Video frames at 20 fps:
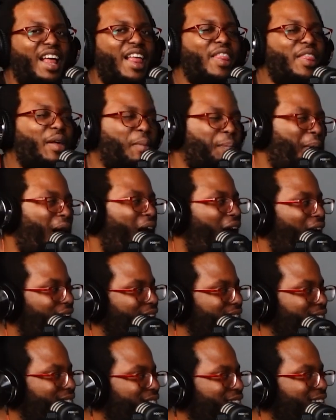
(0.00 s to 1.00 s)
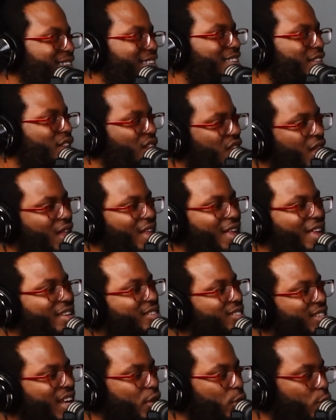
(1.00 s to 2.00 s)
The box
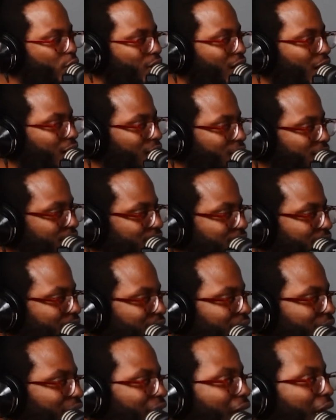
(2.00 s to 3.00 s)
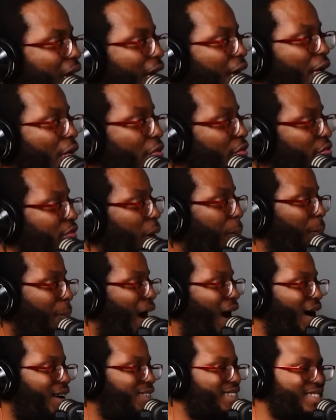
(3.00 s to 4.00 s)
is like three dollars. The
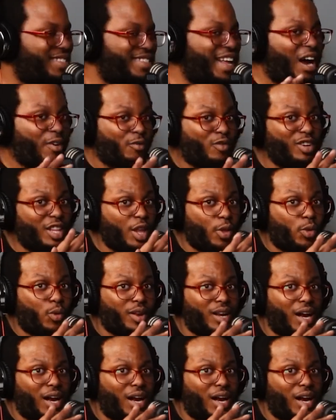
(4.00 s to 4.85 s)
box is not really three